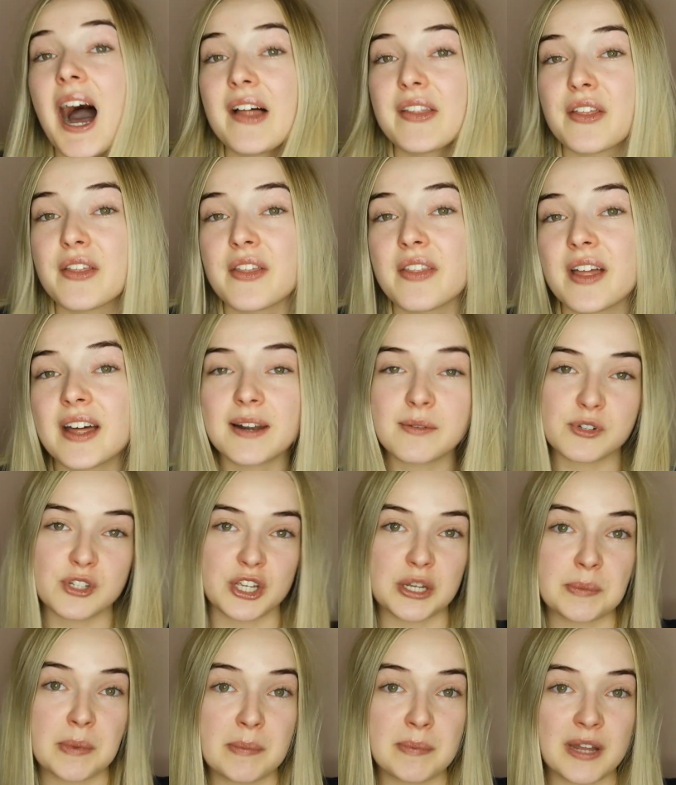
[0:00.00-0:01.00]
Other than that, I'm
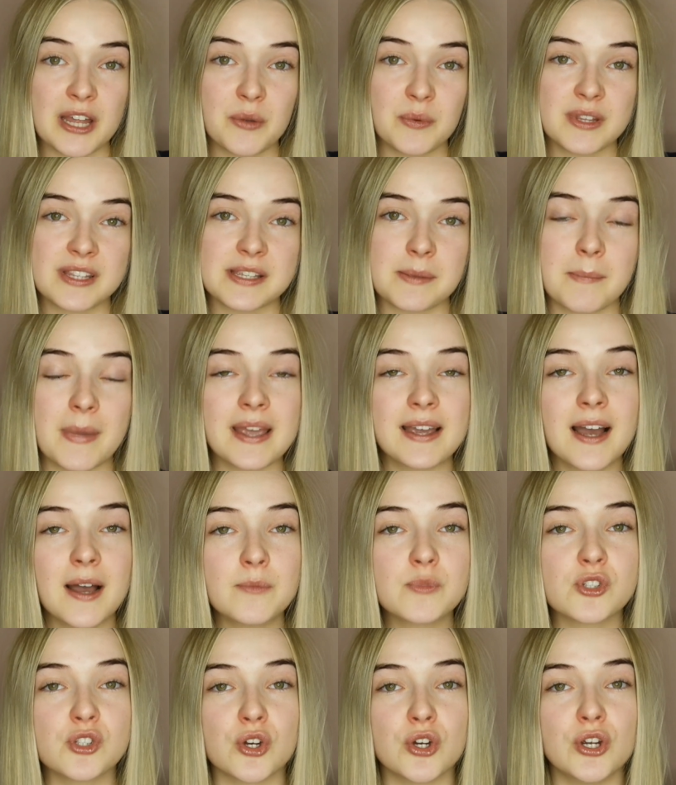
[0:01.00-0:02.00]
just going to be playing with some
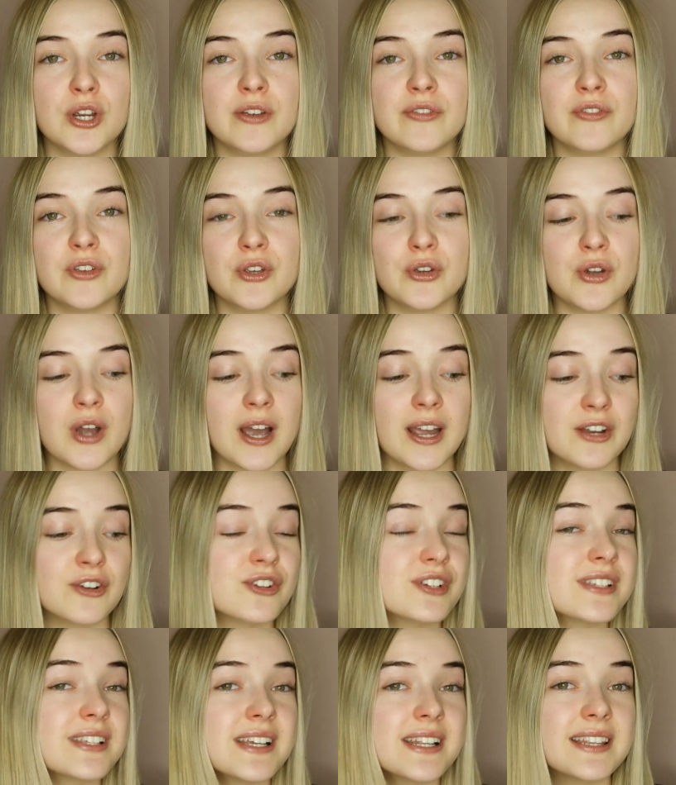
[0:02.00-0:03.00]
makeup, so if you are
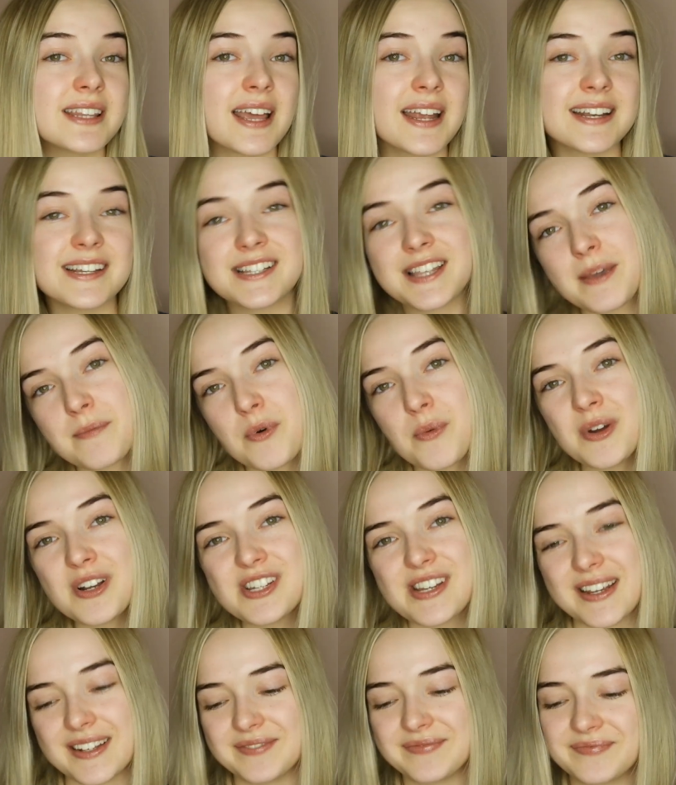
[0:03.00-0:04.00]
interested, then just keep on
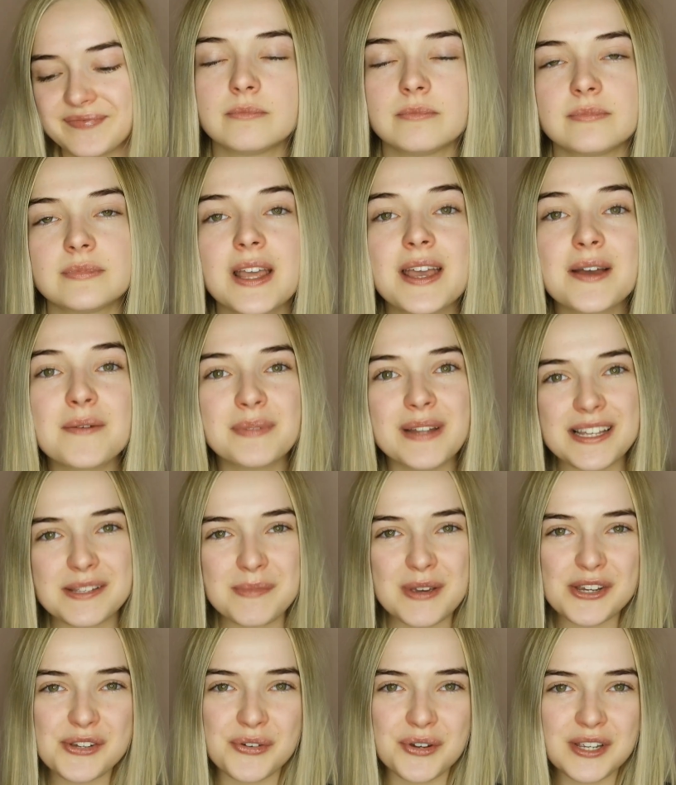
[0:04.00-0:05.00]
watching.
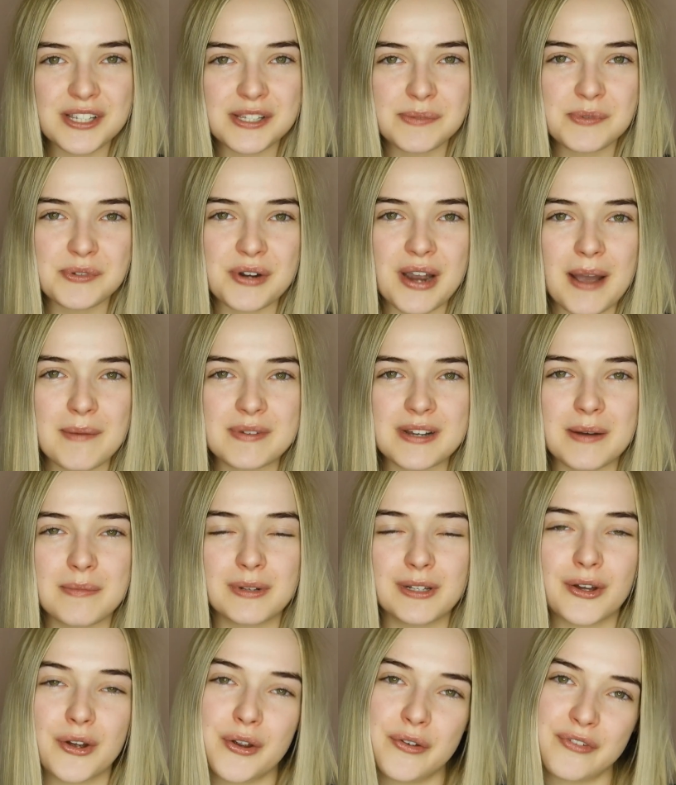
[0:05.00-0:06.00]
Please make sure you subscribe
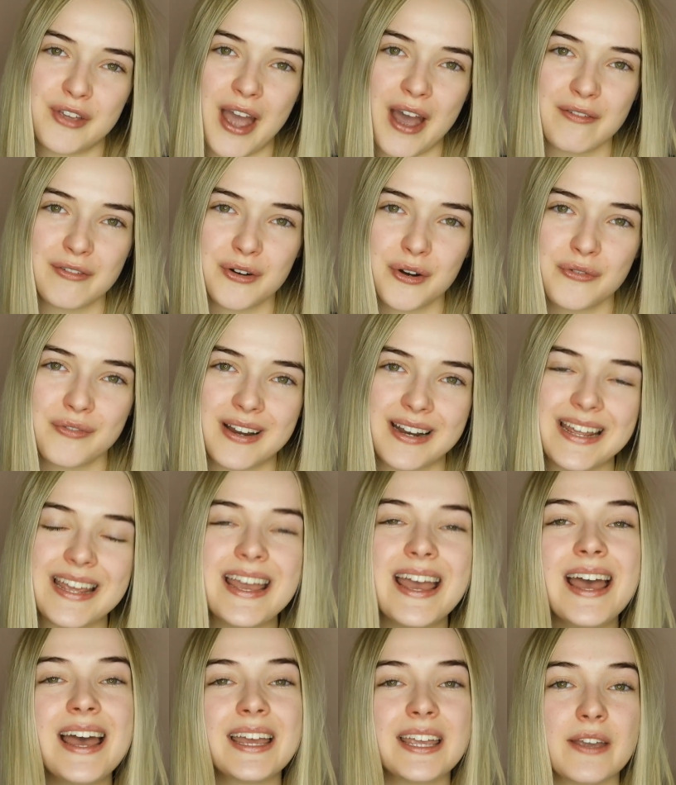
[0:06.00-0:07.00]
down below if you haven't
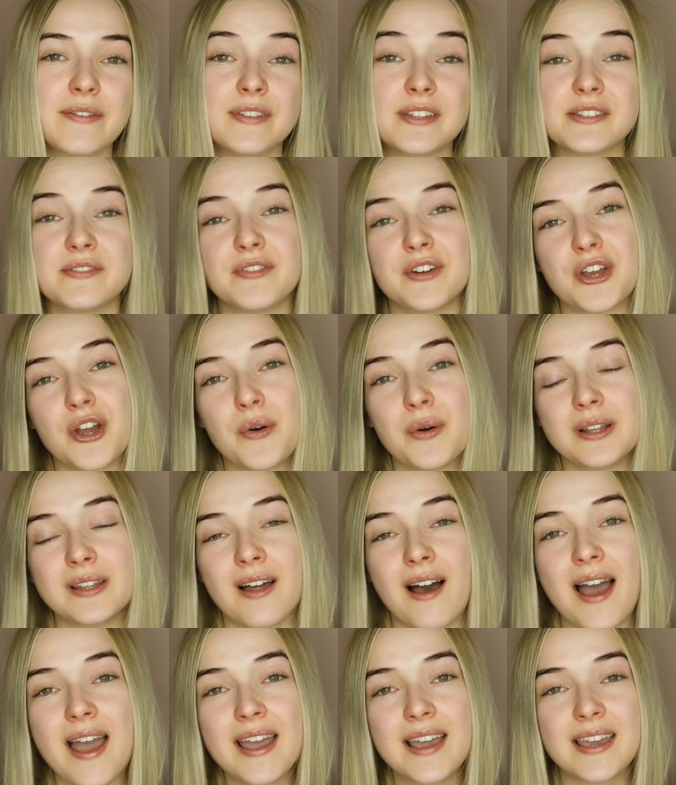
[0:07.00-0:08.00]
already. Give this video a
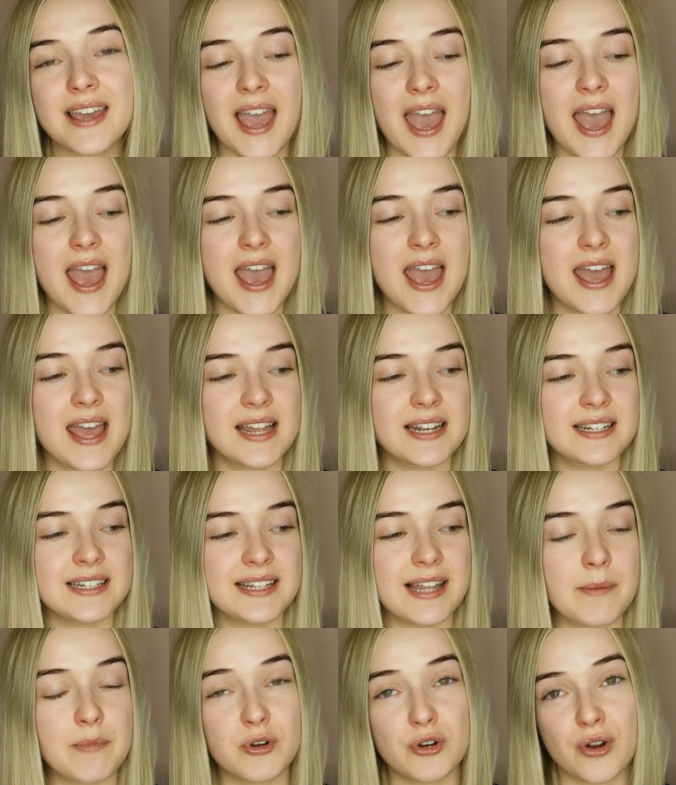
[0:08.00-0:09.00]
like
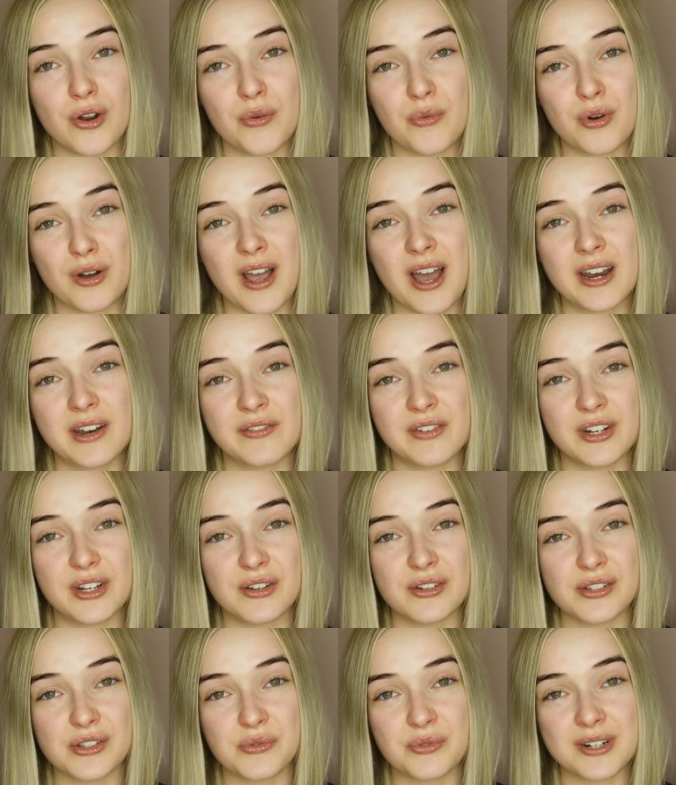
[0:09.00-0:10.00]
and let me know what kind of
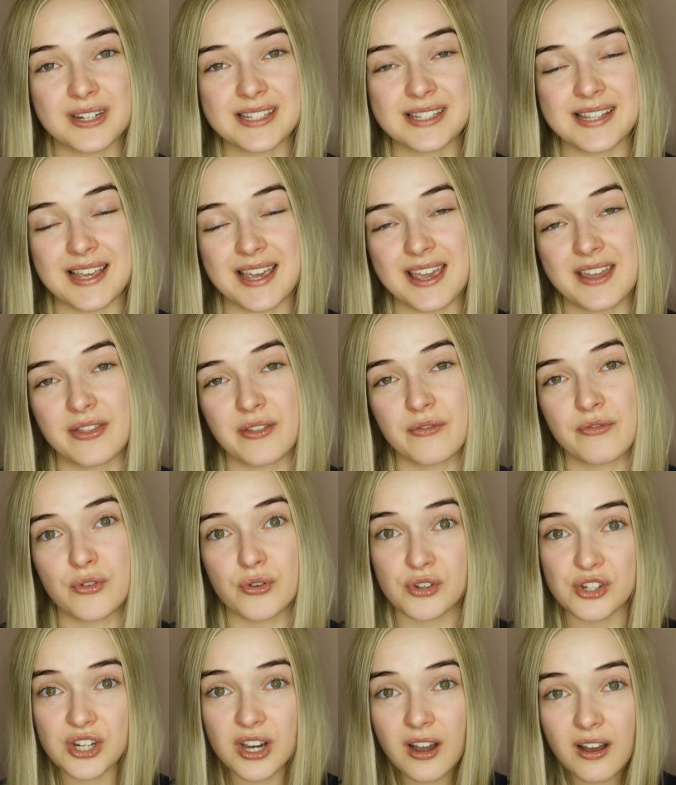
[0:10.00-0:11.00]
videos you want to see in the
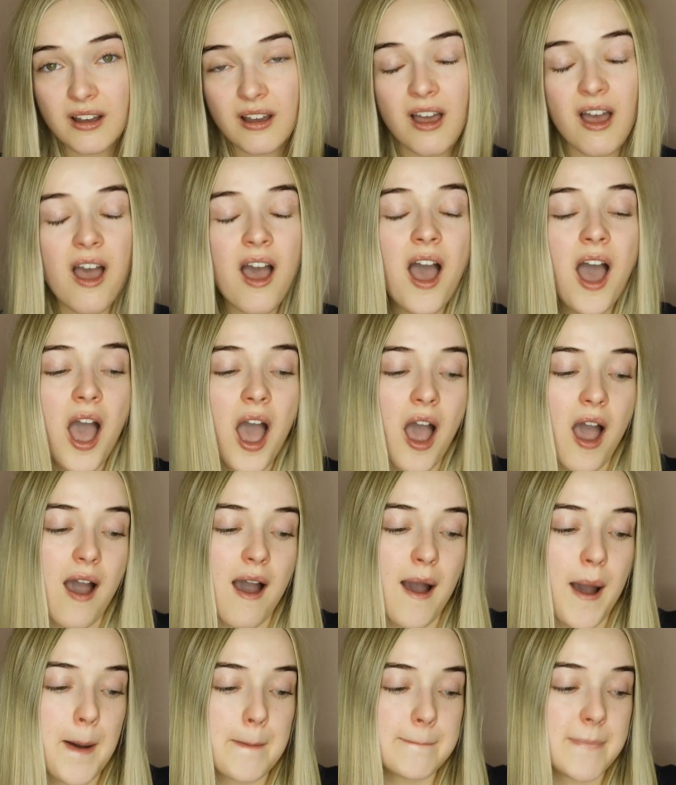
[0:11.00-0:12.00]
future.
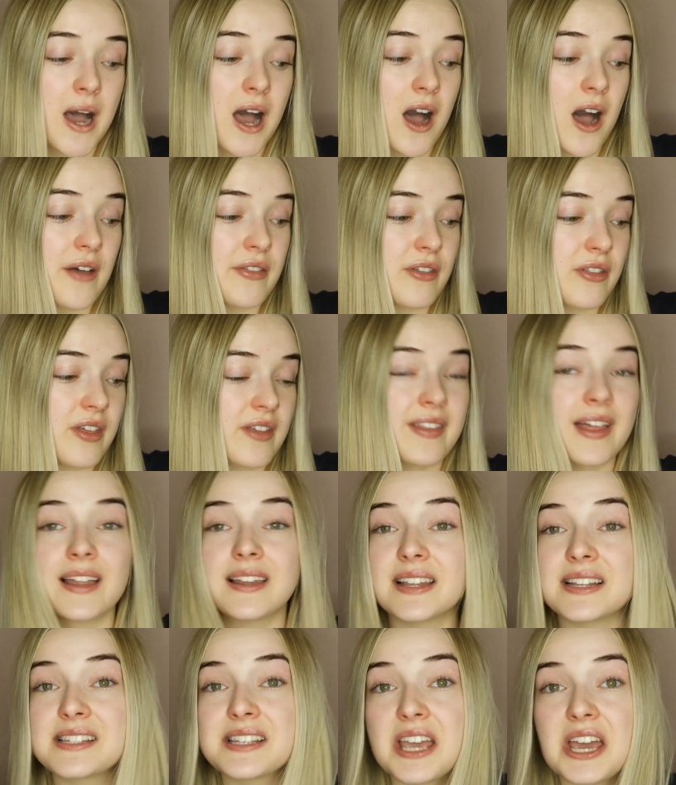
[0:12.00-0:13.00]
Other than
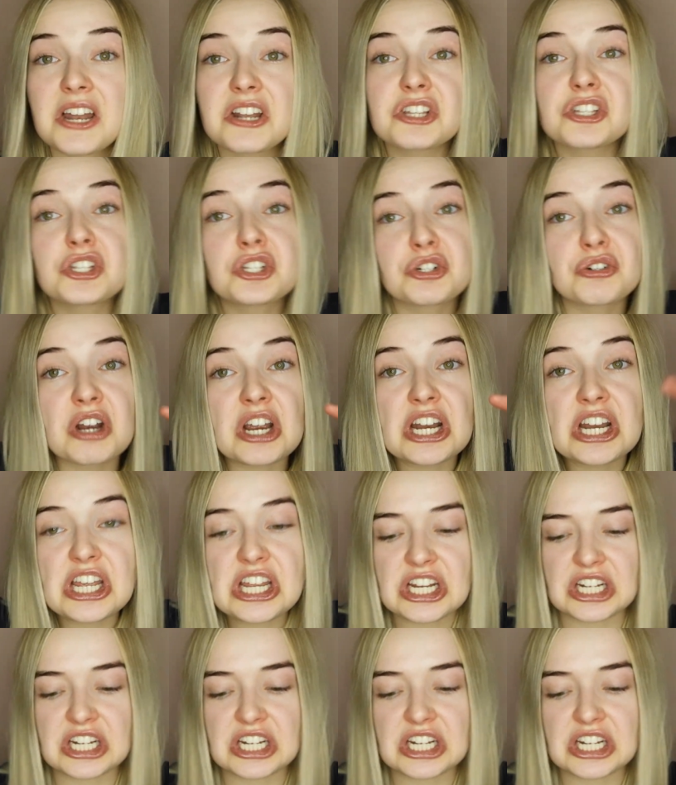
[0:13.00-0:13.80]
that, let's get straight